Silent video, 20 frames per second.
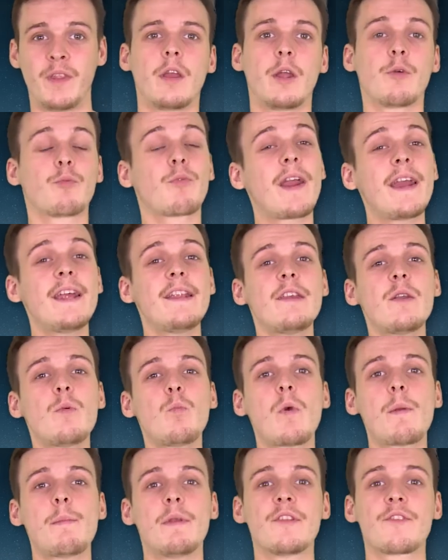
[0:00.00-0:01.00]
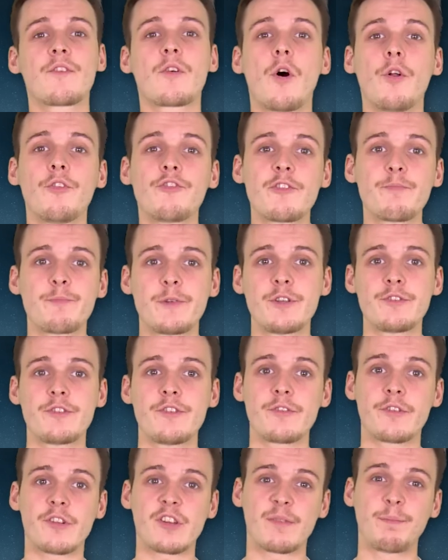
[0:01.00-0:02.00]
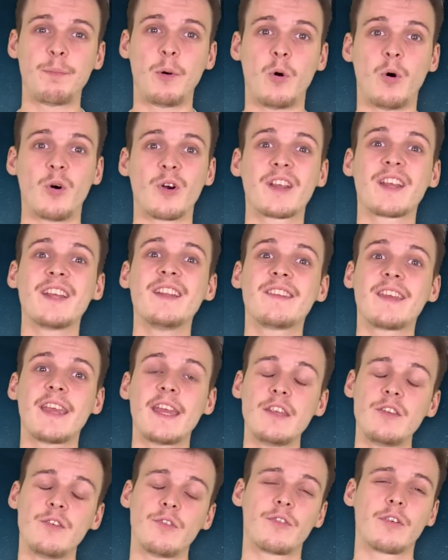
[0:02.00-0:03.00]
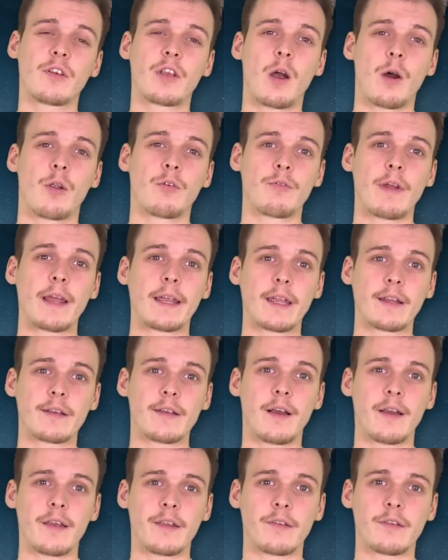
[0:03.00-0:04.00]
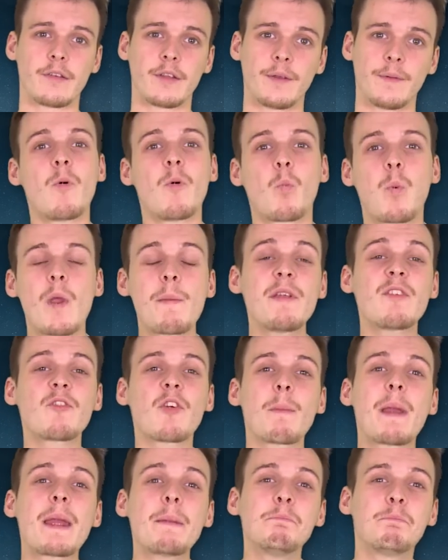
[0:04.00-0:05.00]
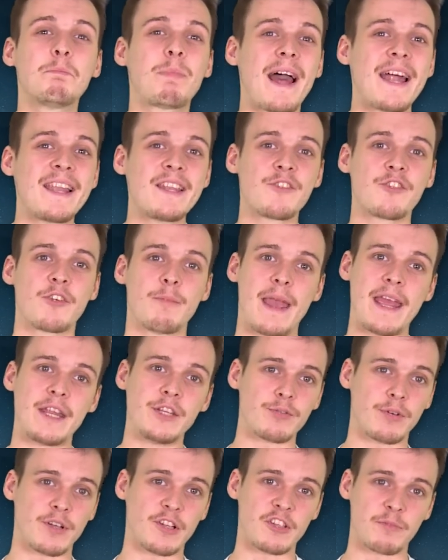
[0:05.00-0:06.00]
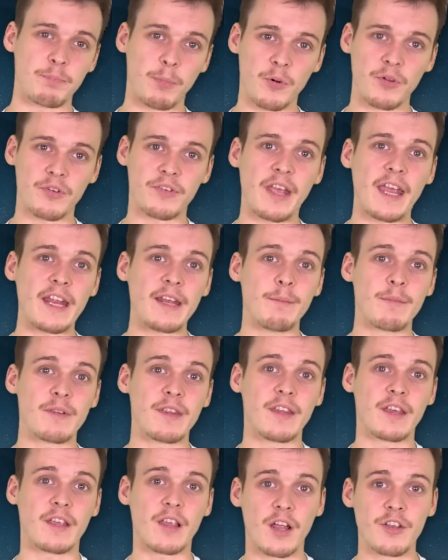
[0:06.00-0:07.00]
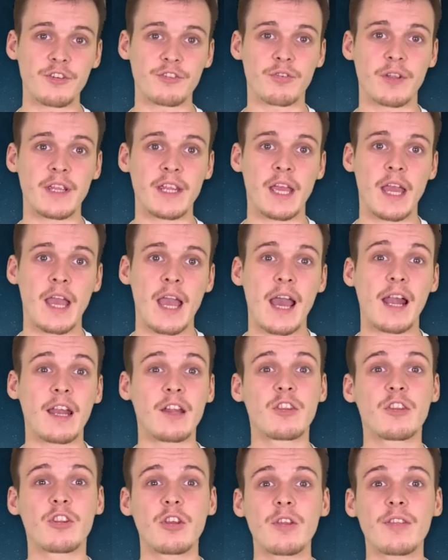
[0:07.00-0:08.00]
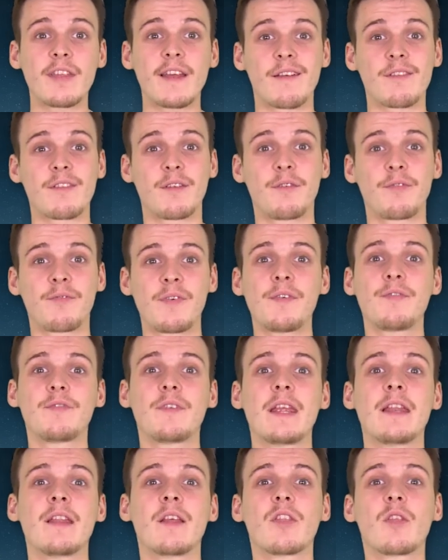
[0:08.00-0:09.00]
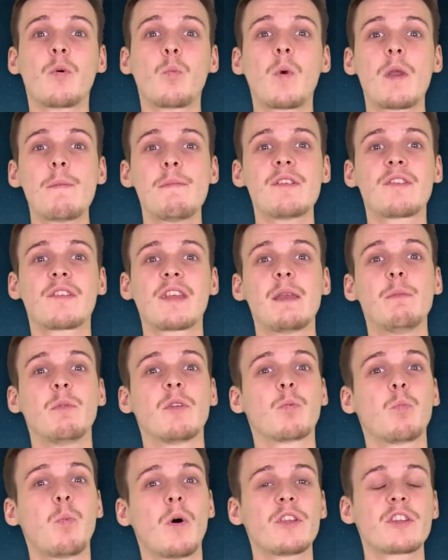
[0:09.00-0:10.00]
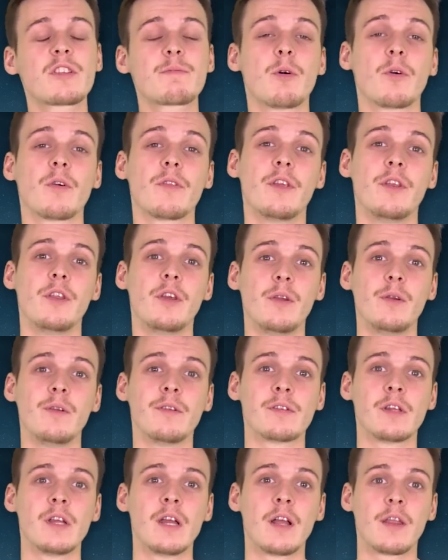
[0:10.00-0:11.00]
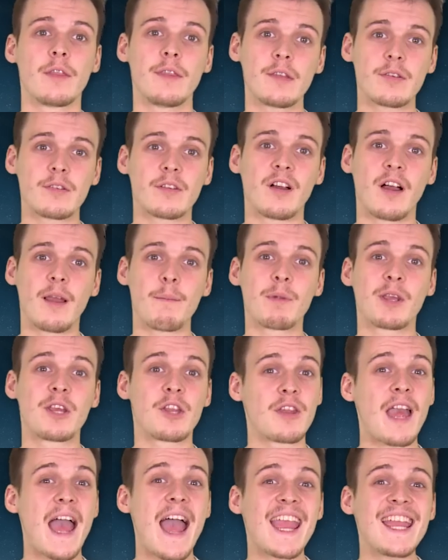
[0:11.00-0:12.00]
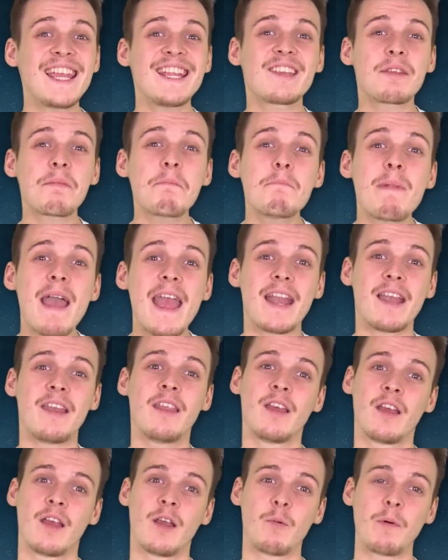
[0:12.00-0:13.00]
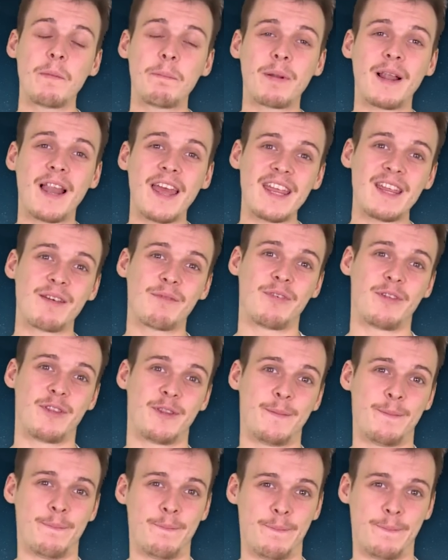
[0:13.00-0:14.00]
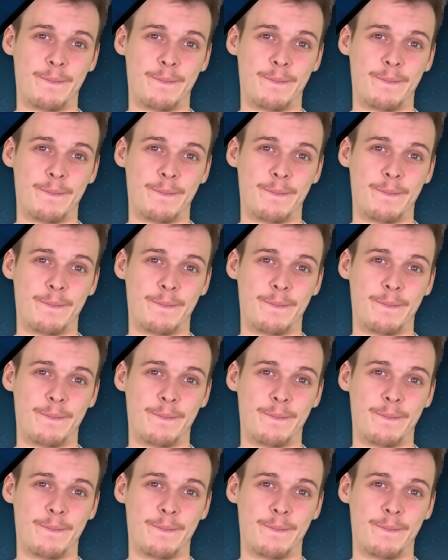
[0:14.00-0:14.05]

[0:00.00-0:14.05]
Iranian women's contribution to sport continues to go unrecognised. Women remain banned from entering sports stadiums in the country, and in 2015 the women's team was once more in the news, this time because 8 men were playing for them.